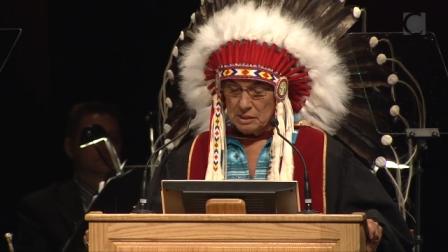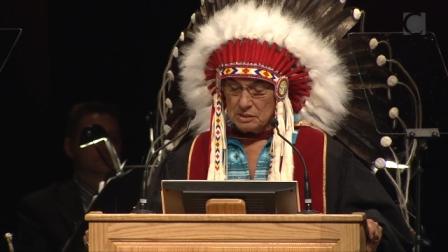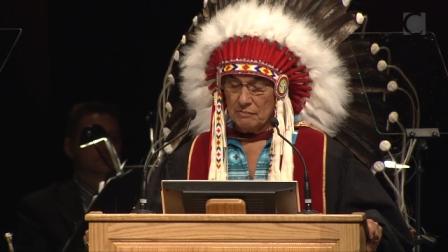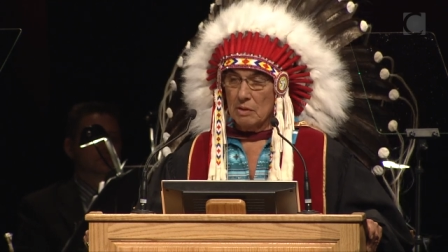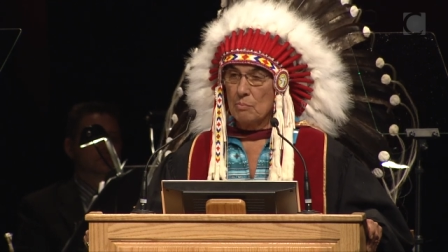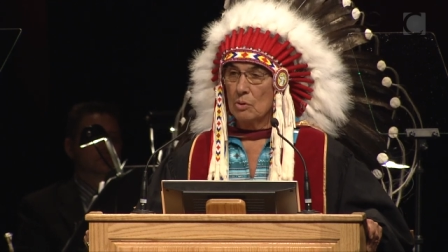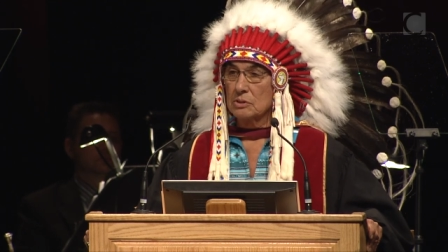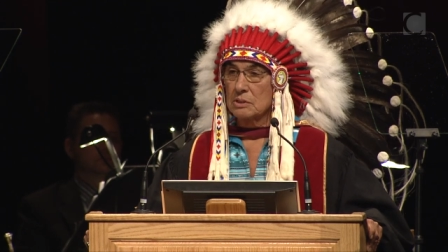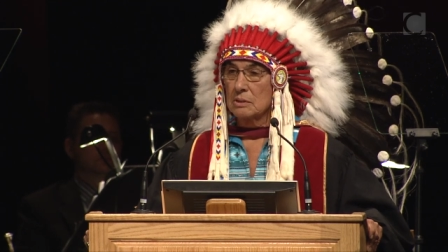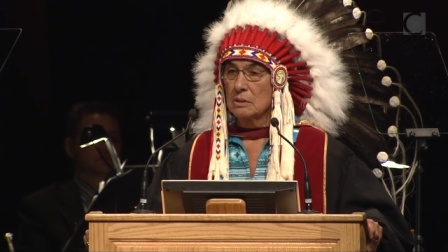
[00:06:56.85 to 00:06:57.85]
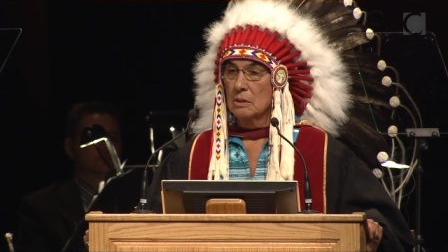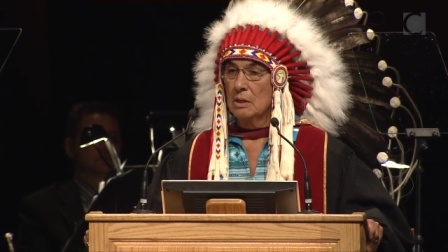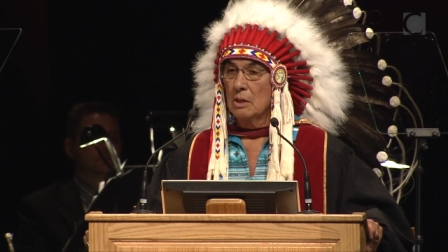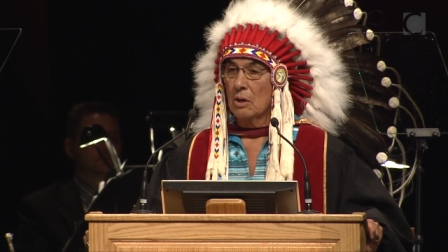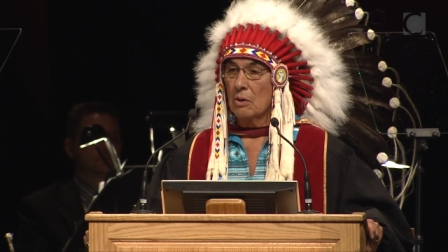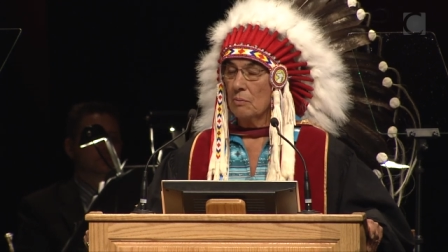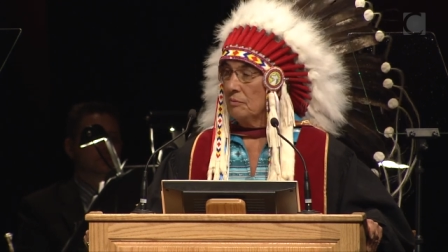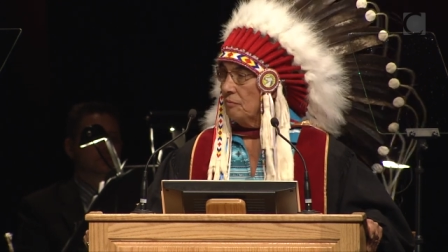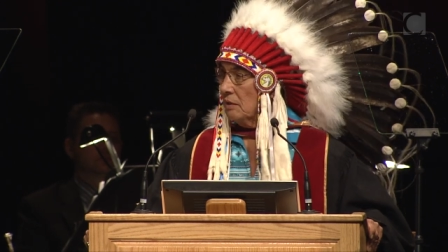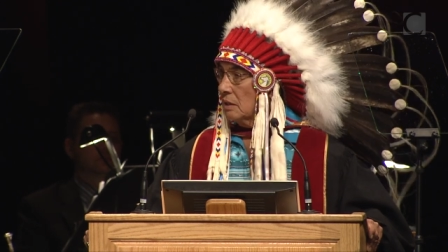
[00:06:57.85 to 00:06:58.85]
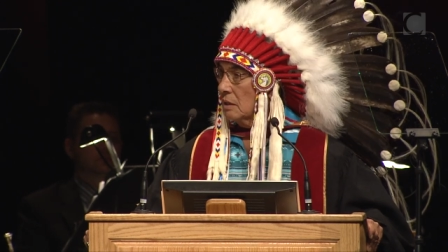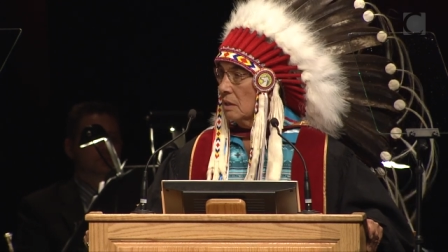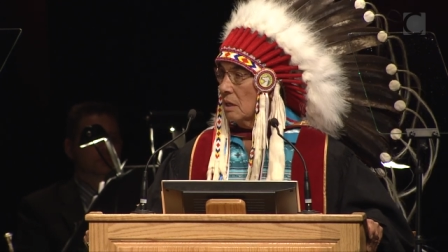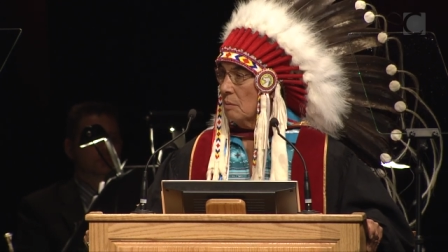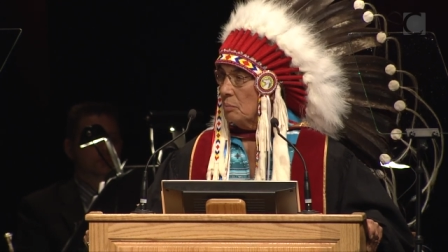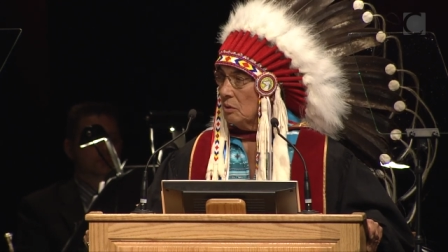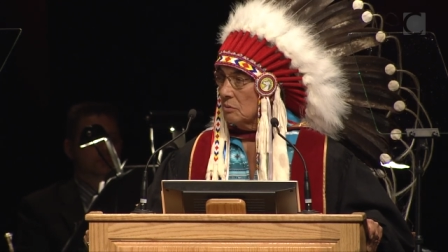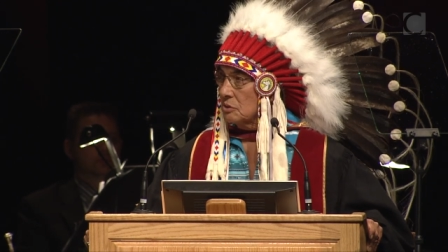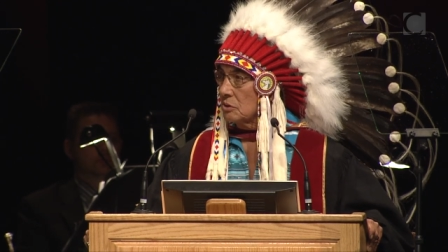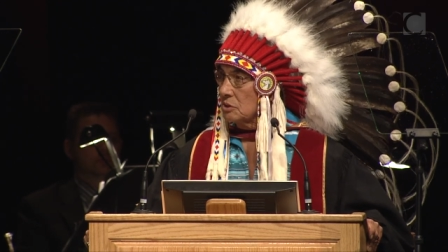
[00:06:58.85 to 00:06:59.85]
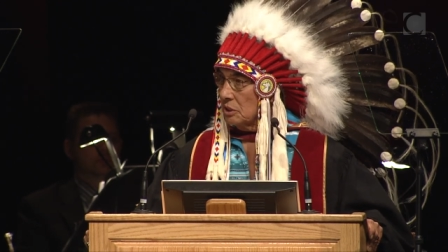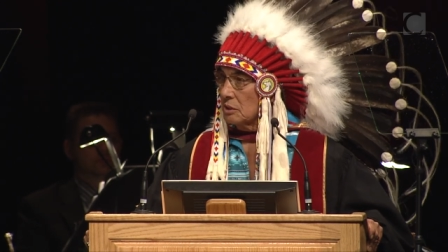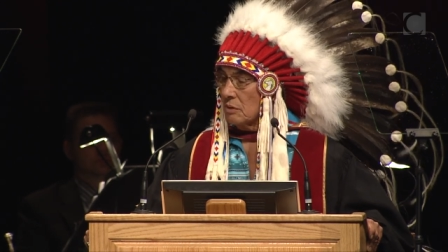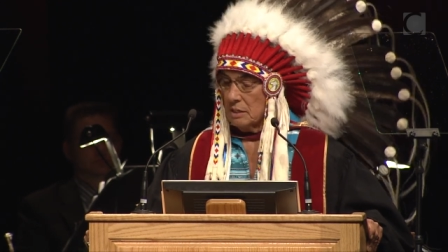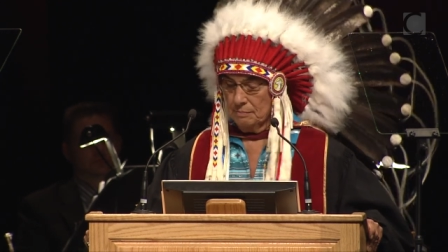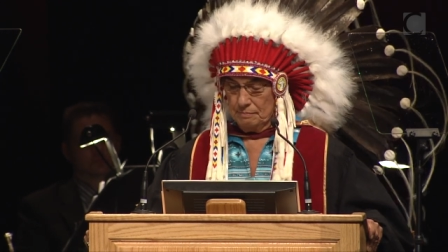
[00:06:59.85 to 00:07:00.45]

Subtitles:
of the most horrific abuse to children.